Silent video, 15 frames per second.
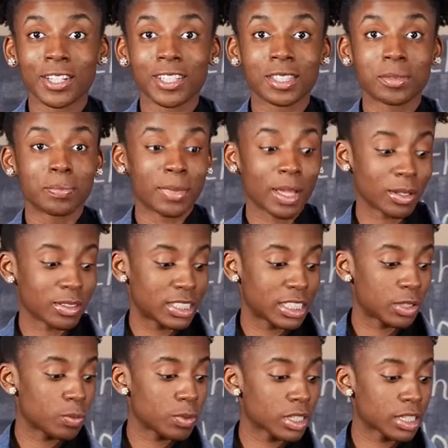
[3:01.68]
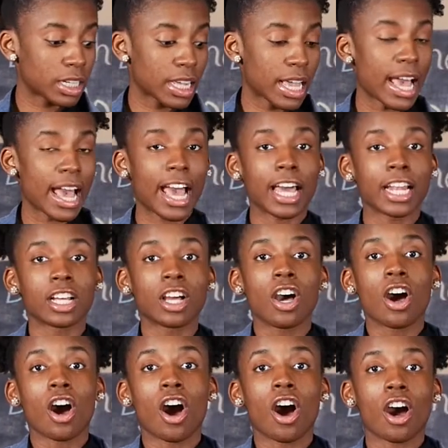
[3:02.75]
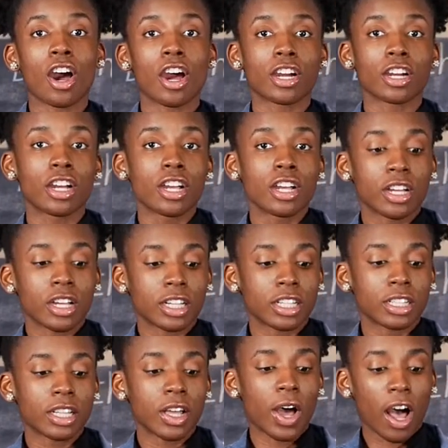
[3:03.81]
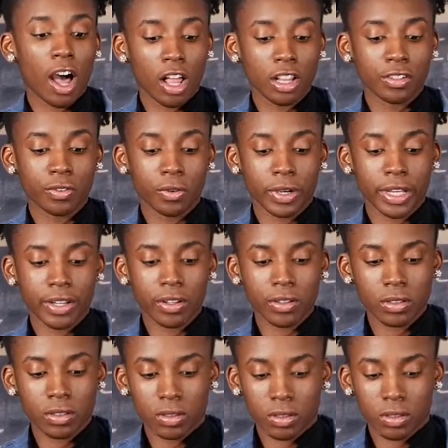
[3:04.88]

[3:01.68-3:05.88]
is melted, we're gonna add our olive oil.